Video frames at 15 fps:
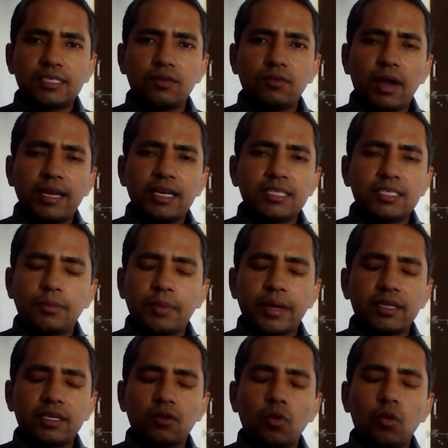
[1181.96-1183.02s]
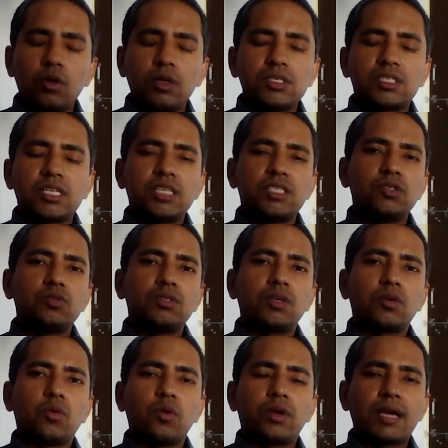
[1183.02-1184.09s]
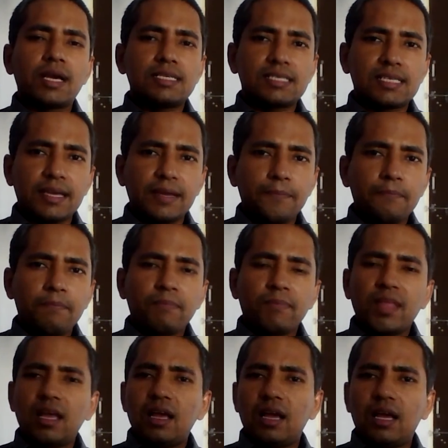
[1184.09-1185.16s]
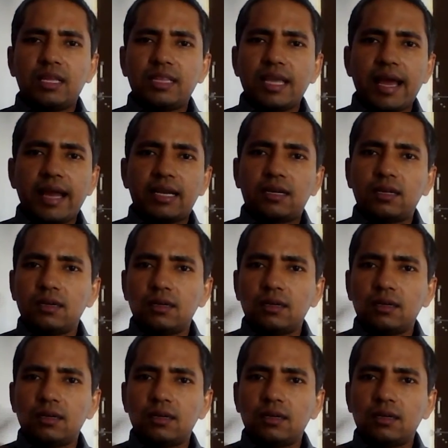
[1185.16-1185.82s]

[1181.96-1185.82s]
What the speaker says: while interpreting old statutes, the court can say that